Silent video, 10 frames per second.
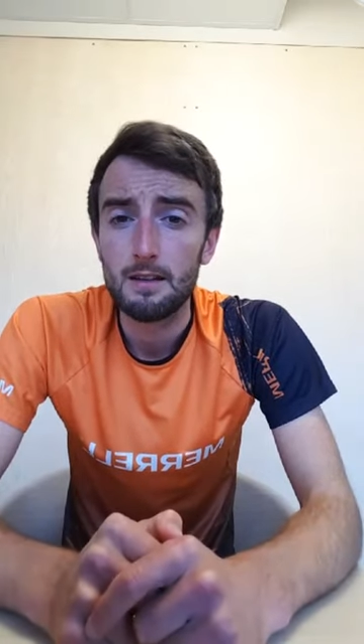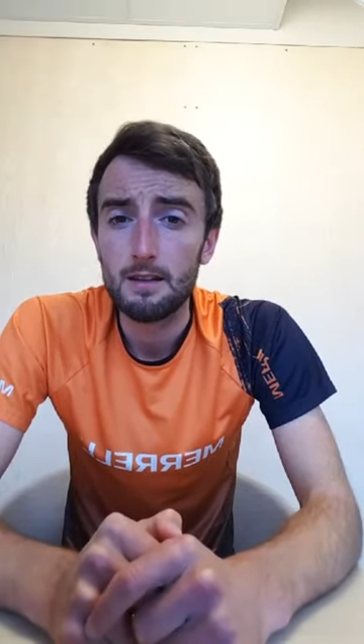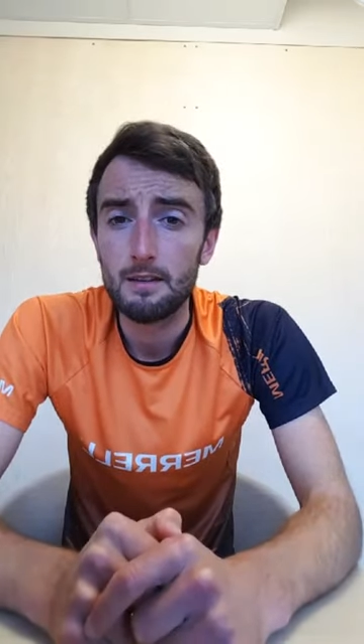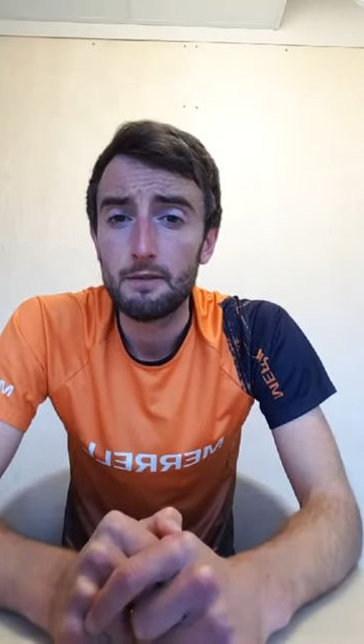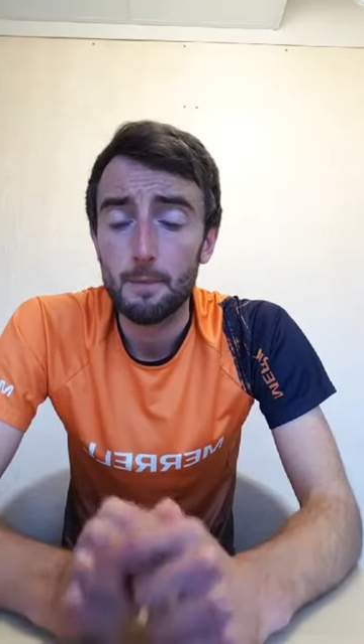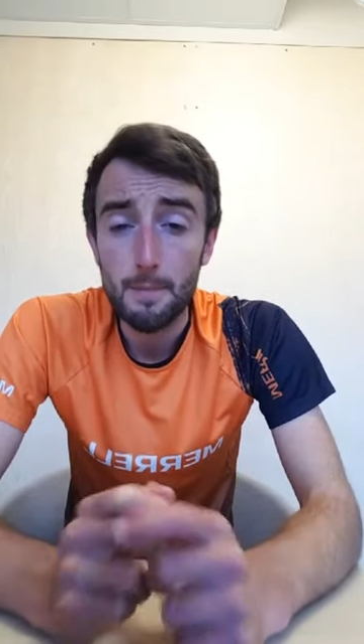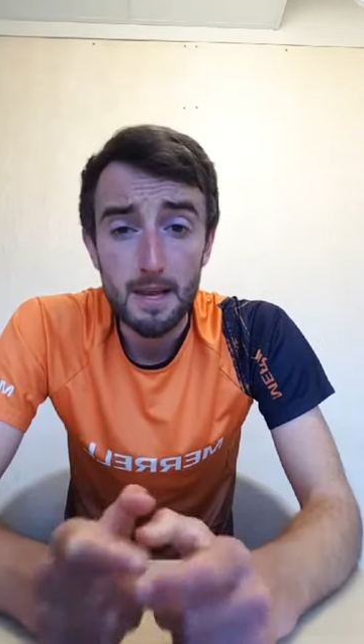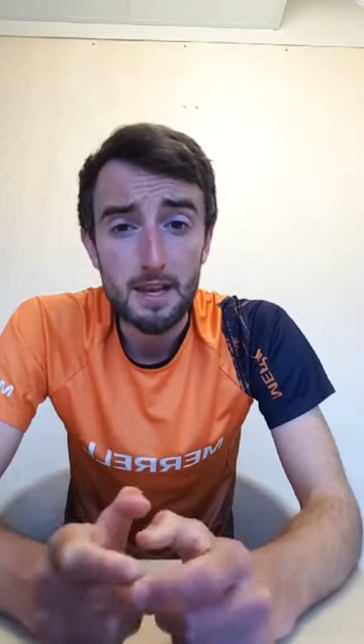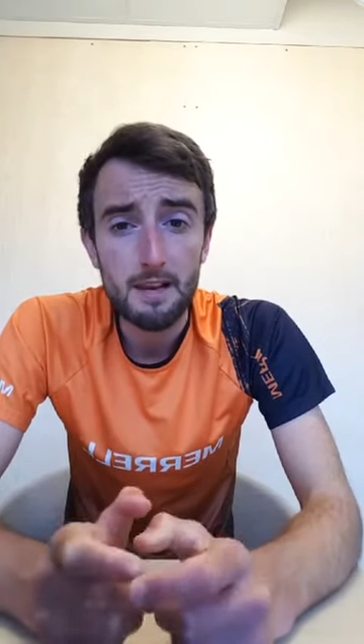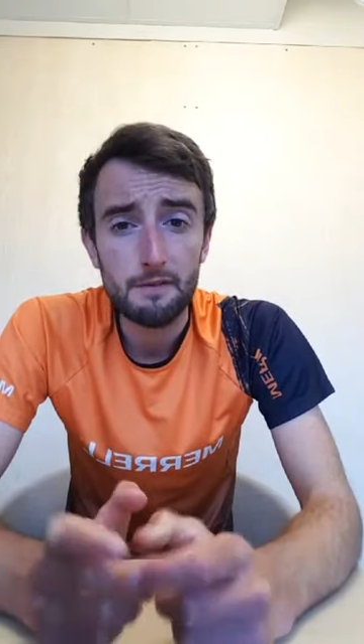for
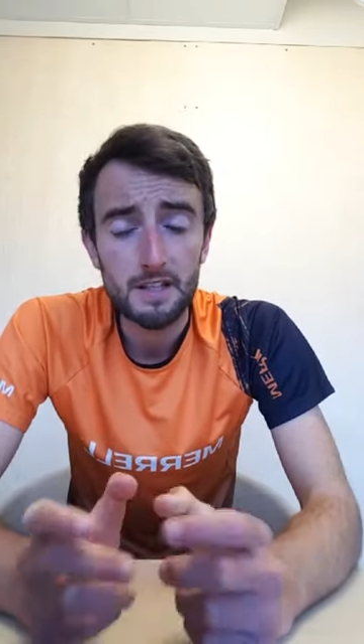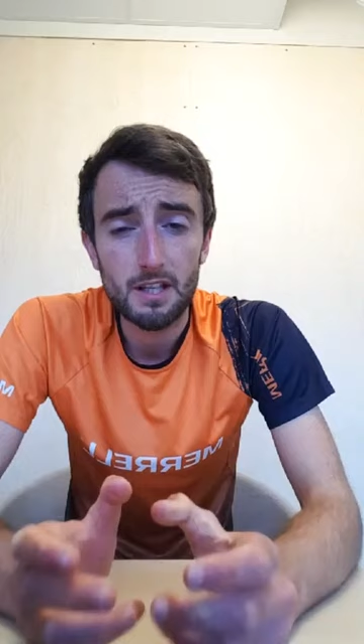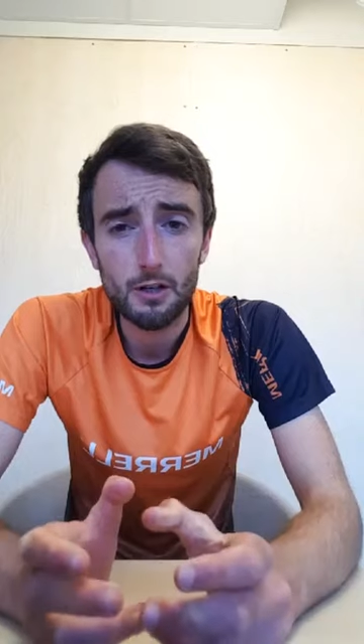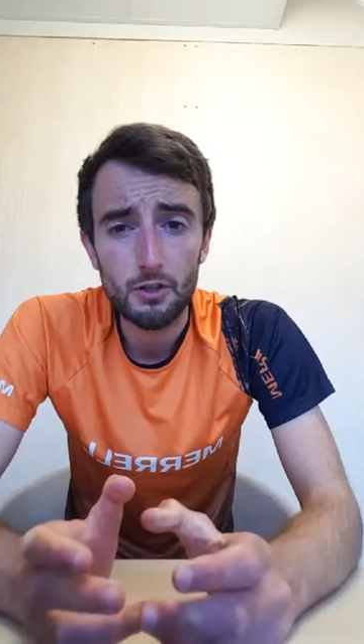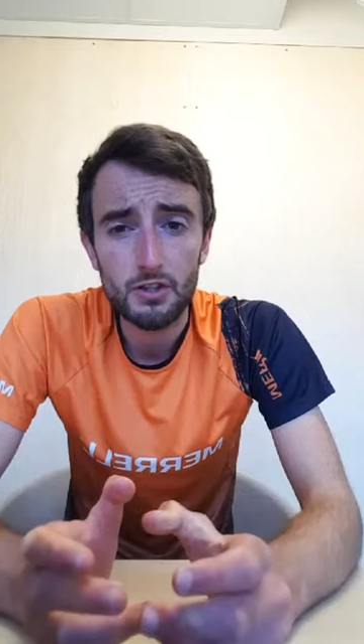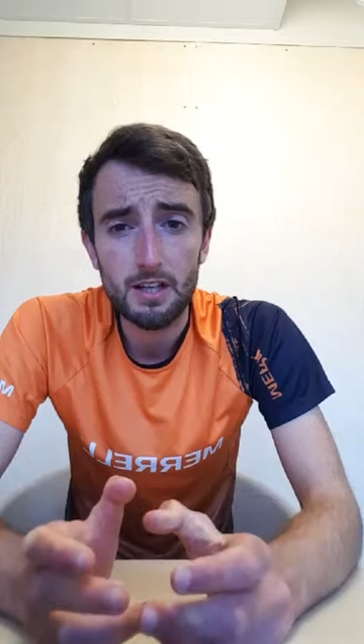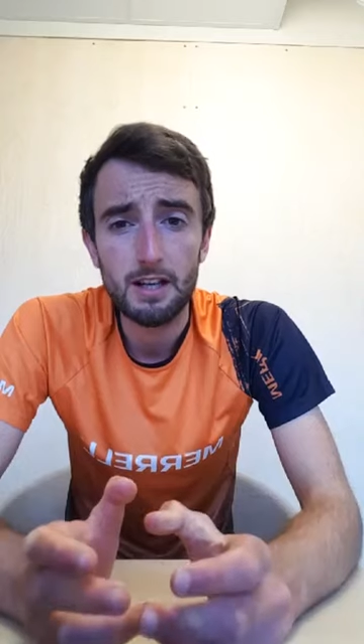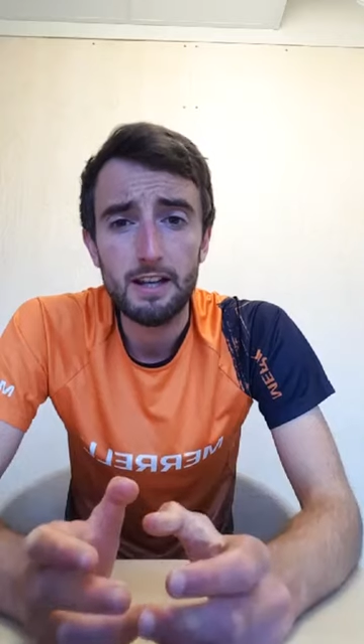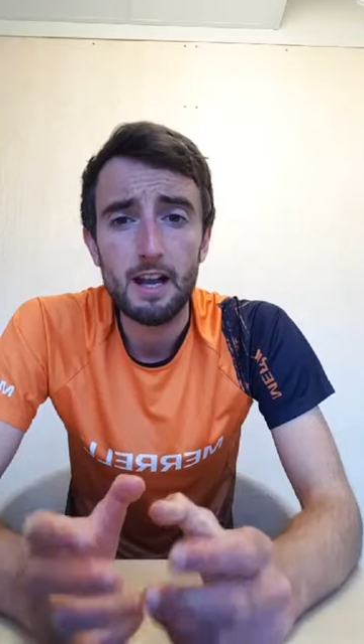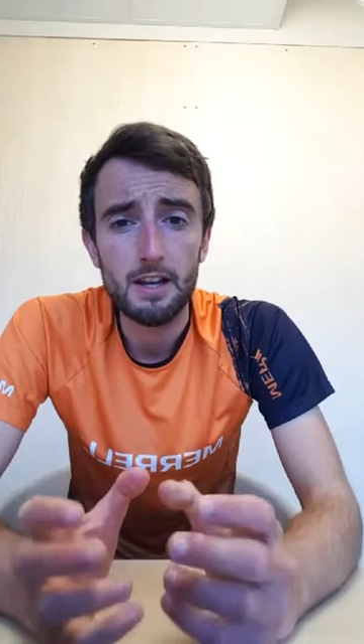me,
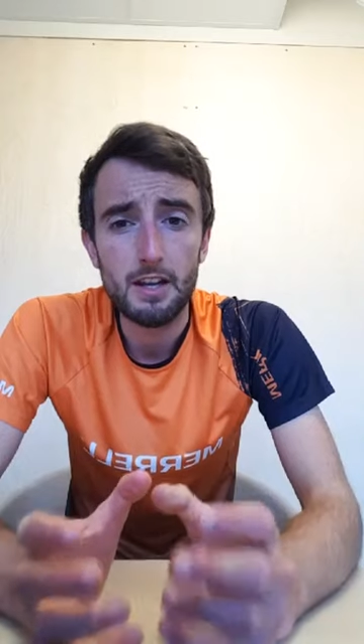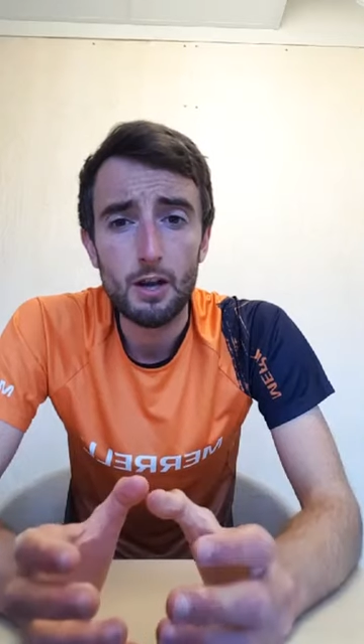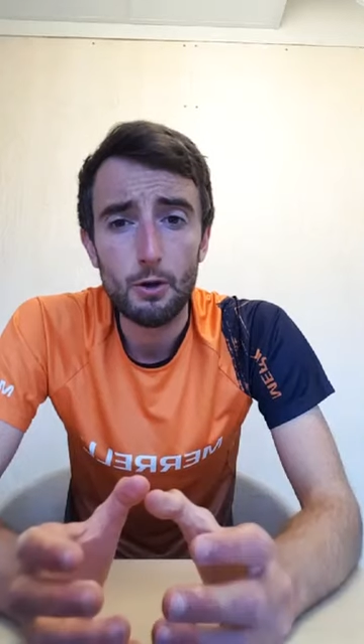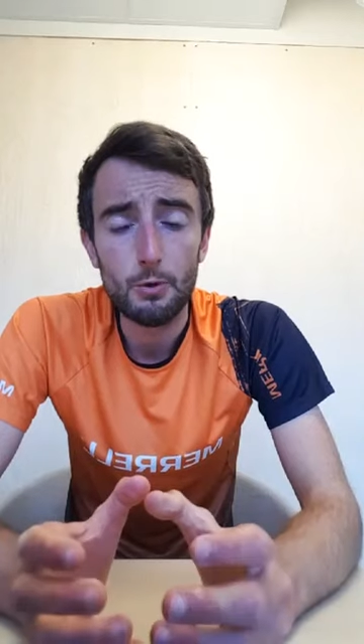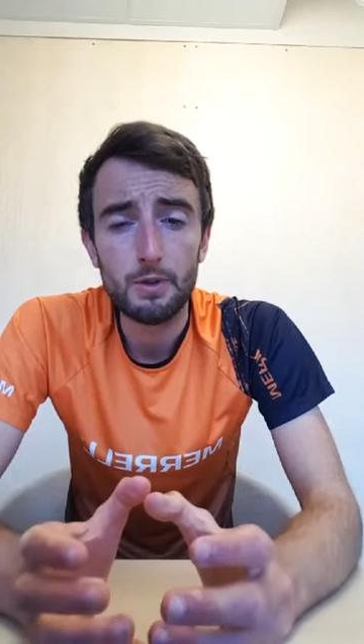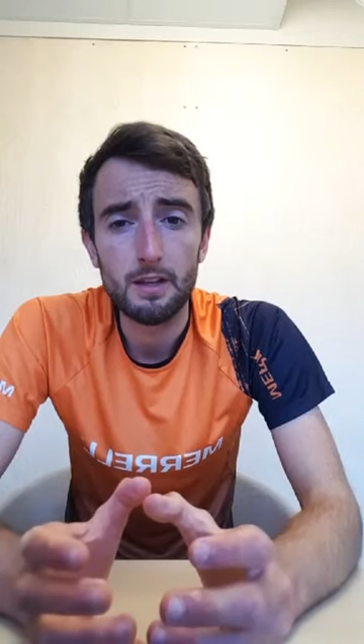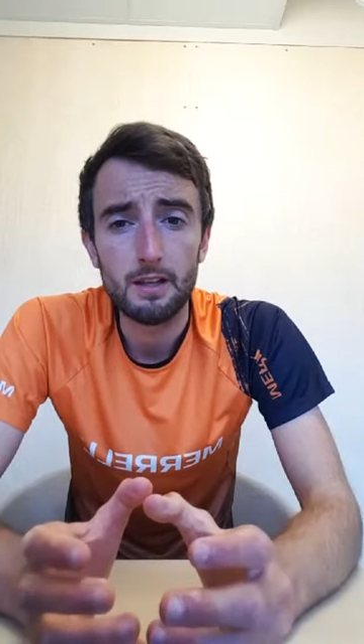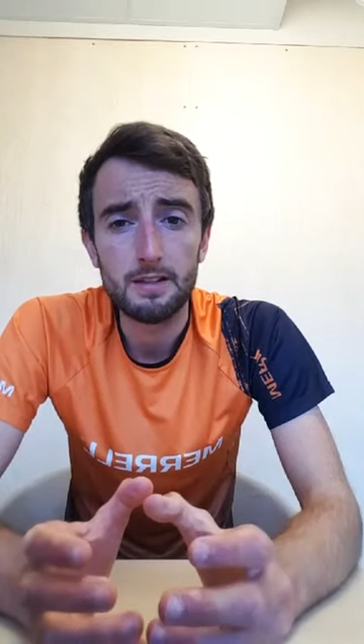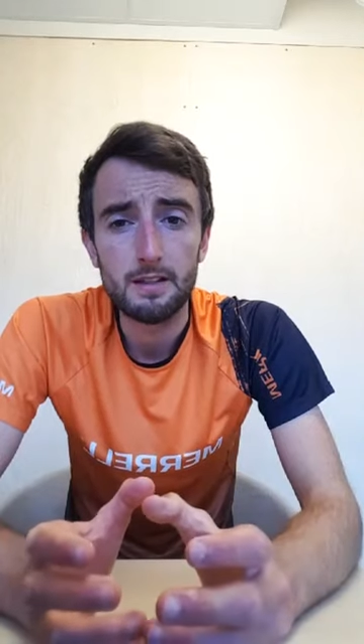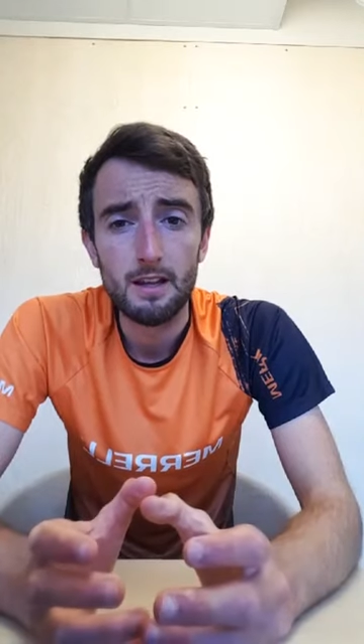physiologically, I know
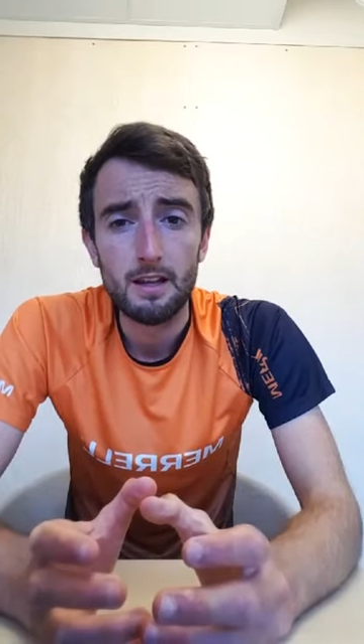that